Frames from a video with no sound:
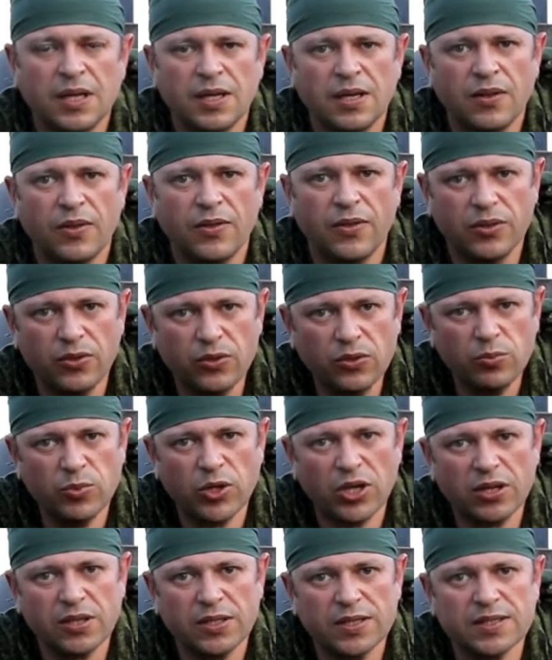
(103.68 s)
The new
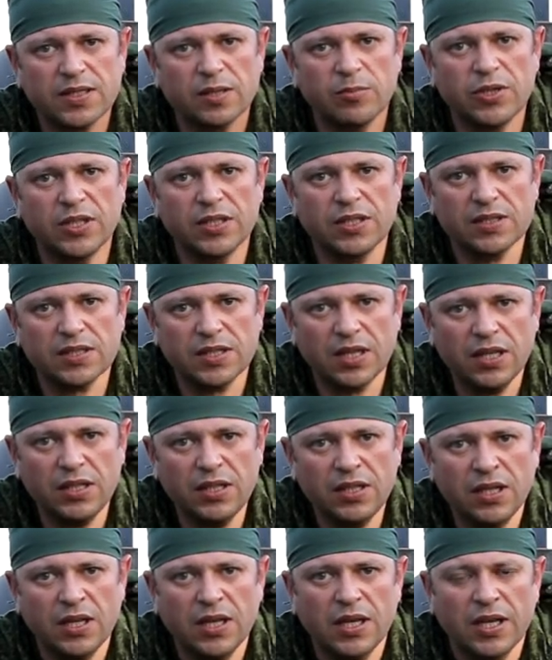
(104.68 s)
barrel assembly
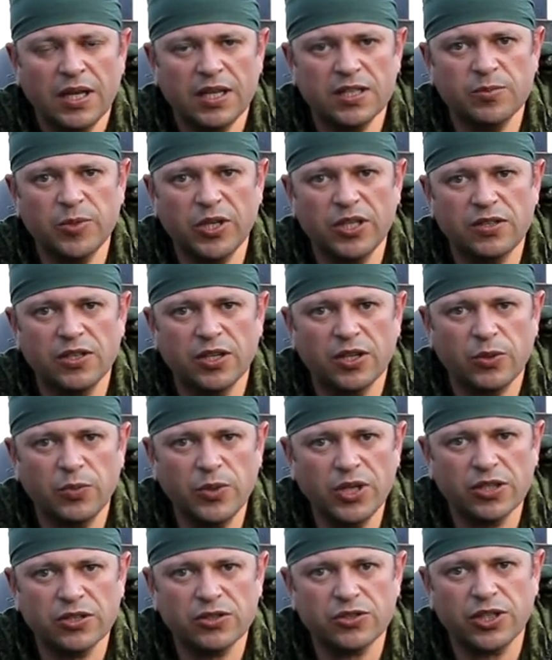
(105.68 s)
design has made the
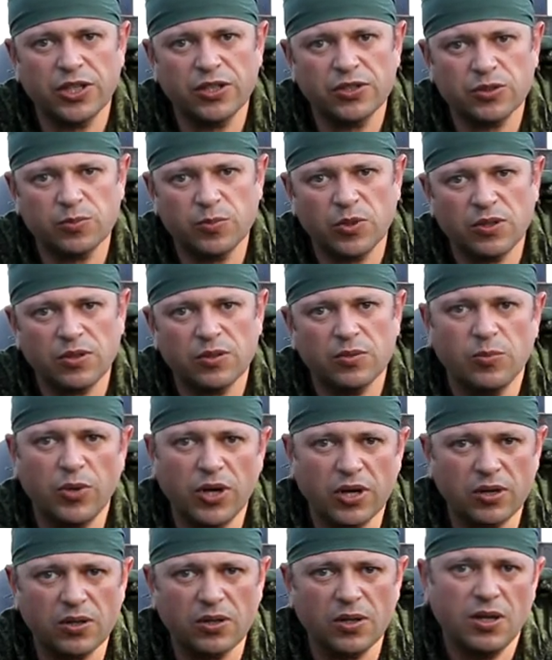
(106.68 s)
quick changeable
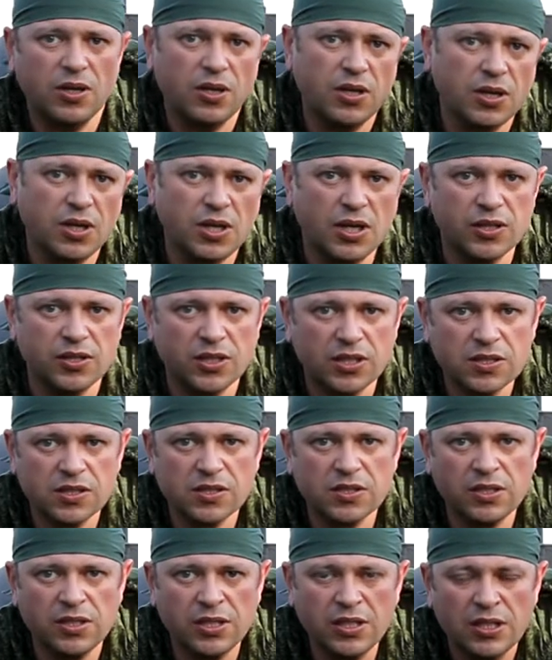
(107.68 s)
barrel
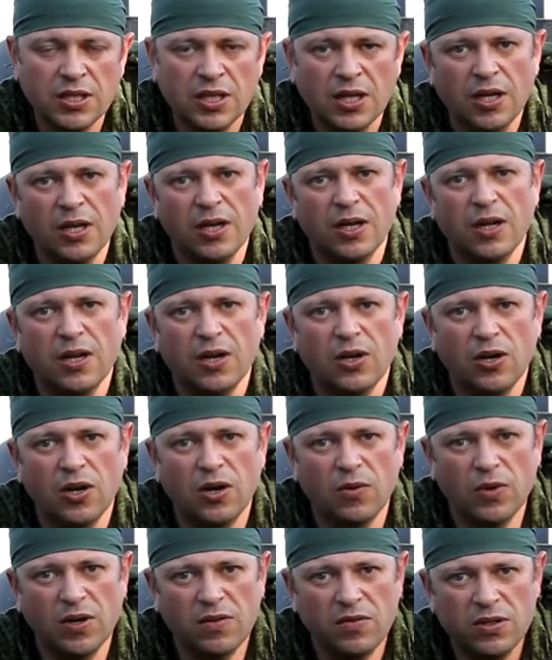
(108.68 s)
unnecessary.
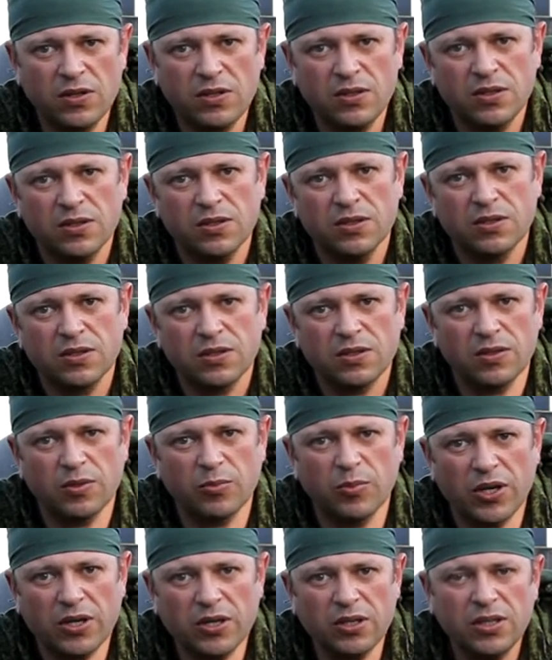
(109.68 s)
However, the
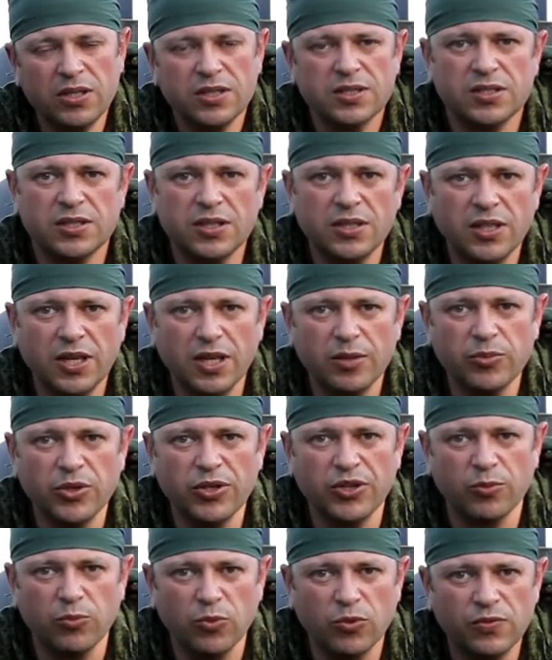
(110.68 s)
barrel still can be
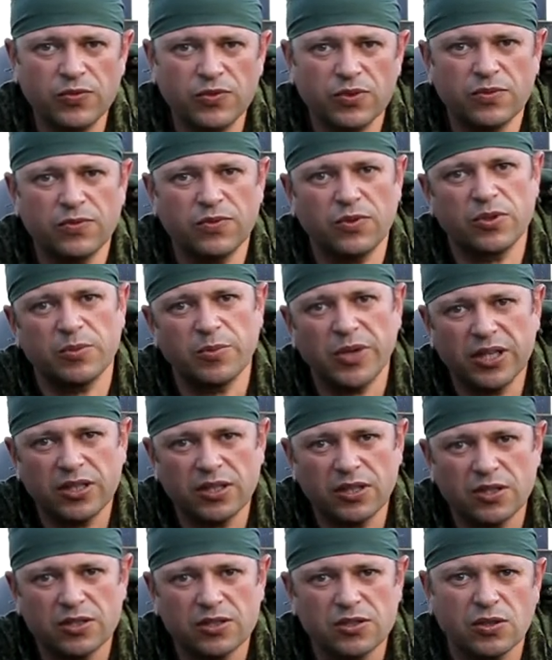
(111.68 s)
removed for
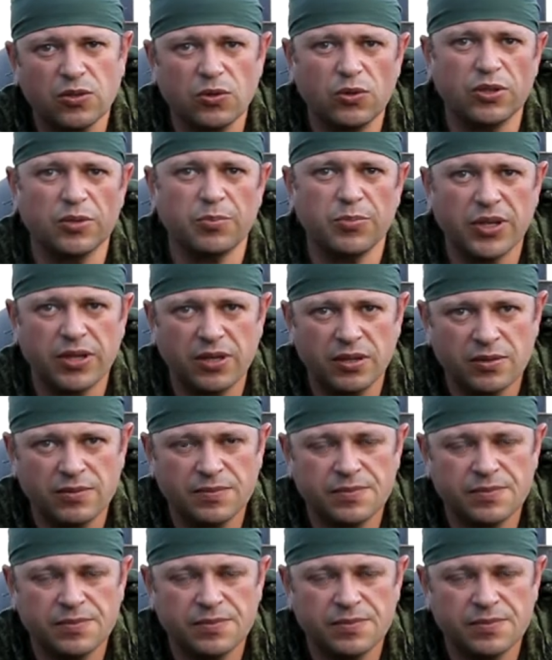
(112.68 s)
maintenance or repair.